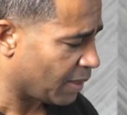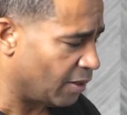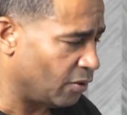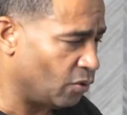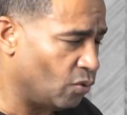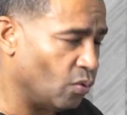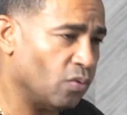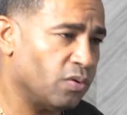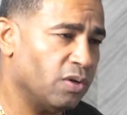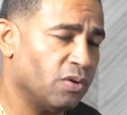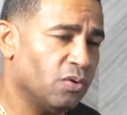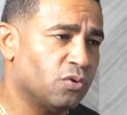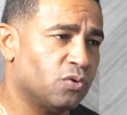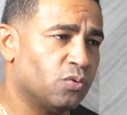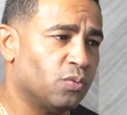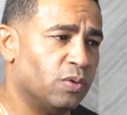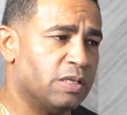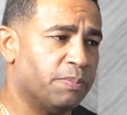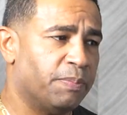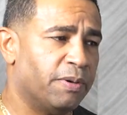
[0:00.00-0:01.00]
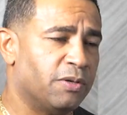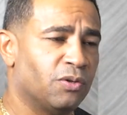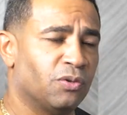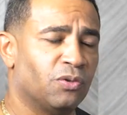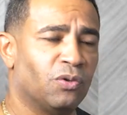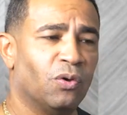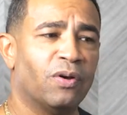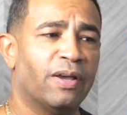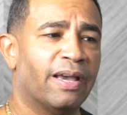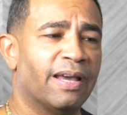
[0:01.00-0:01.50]
Duodenal switch patients
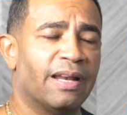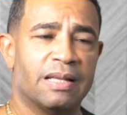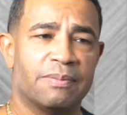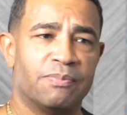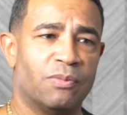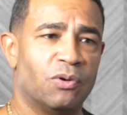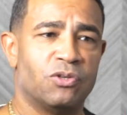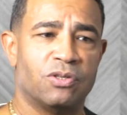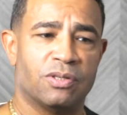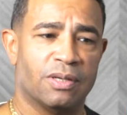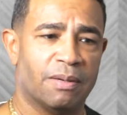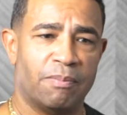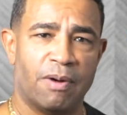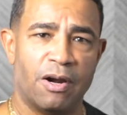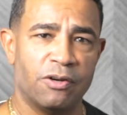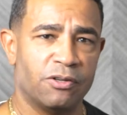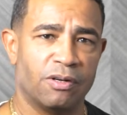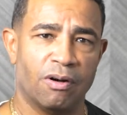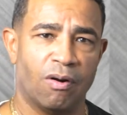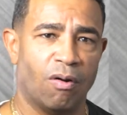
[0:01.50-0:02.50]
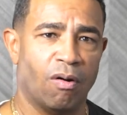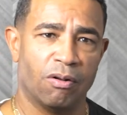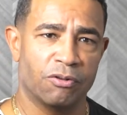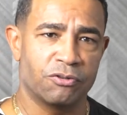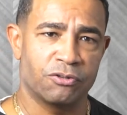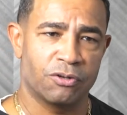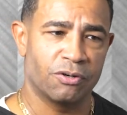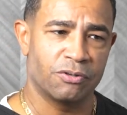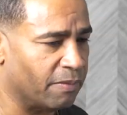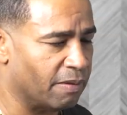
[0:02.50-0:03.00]
don't get as much marginal
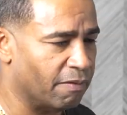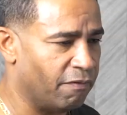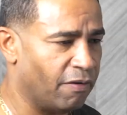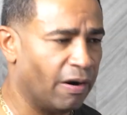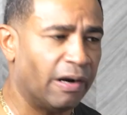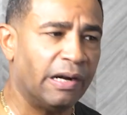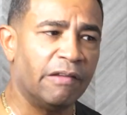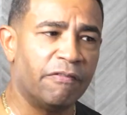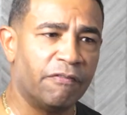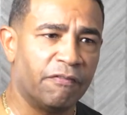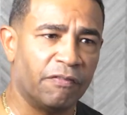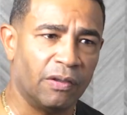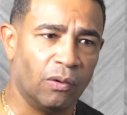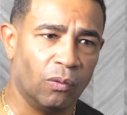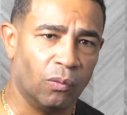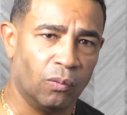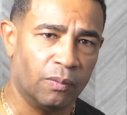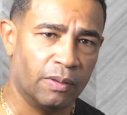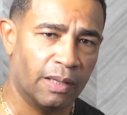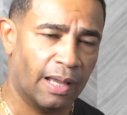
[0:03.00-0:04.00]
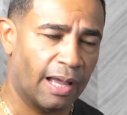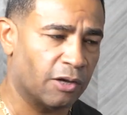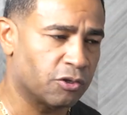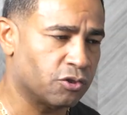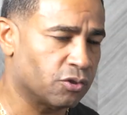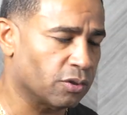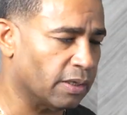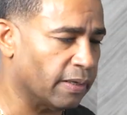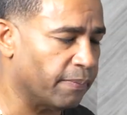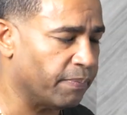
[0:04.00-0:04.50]
ulcers, very few
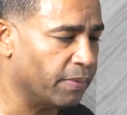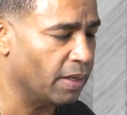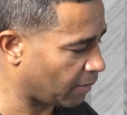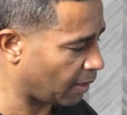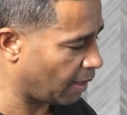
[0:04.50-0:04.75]
actually,